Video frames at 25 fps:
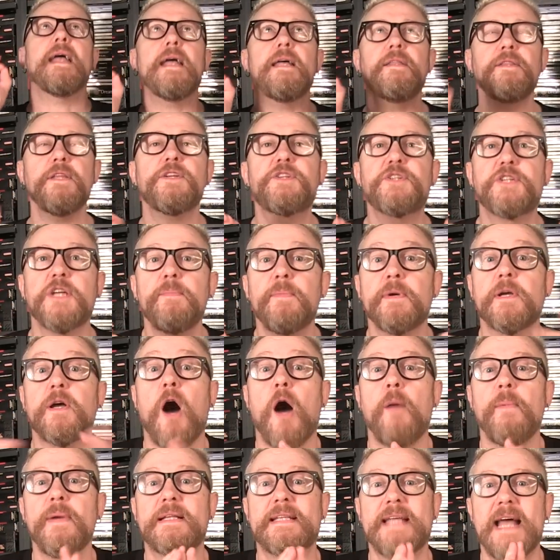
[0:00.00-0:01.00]
In the Shin
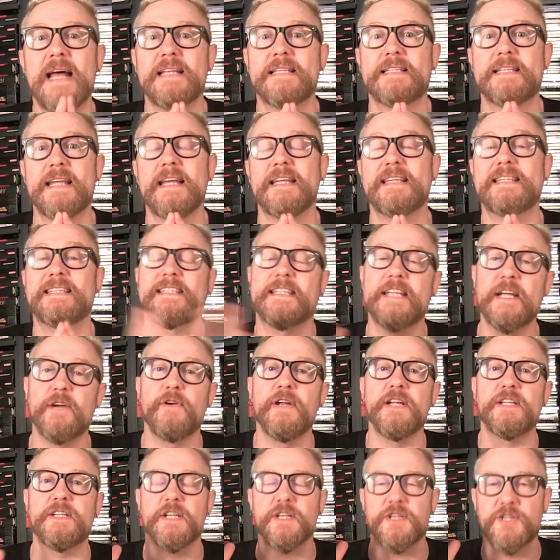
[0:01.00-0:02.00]
Megami Tensei
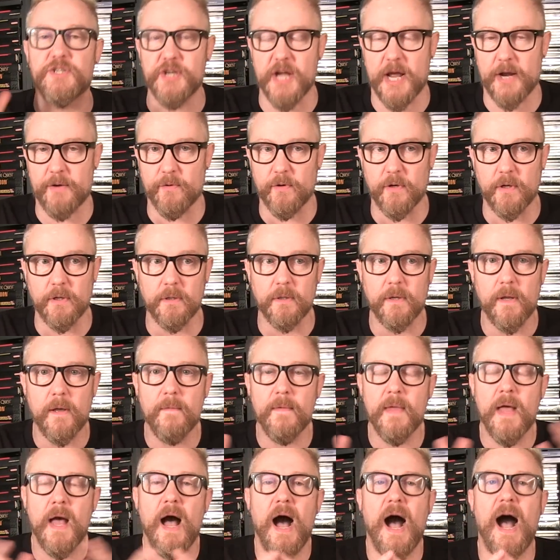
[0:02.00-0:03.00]
series in general,
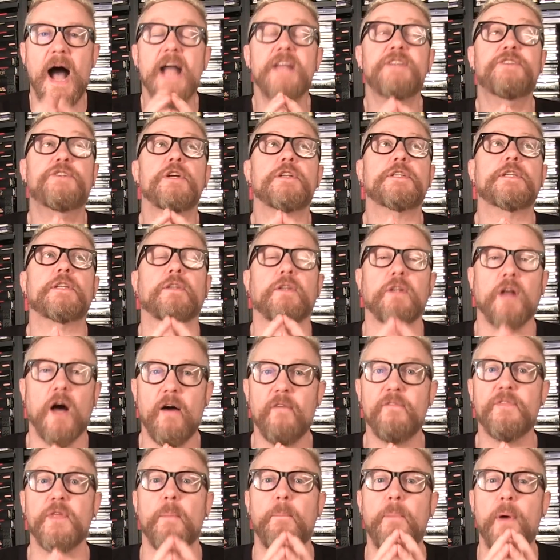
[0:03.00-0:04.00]
I just
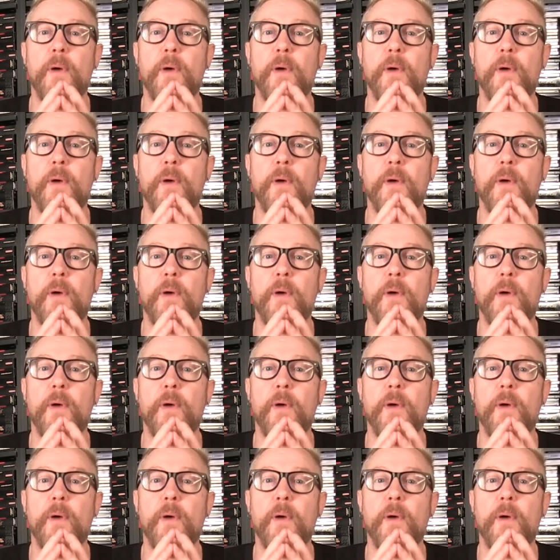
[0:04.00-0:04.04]
love the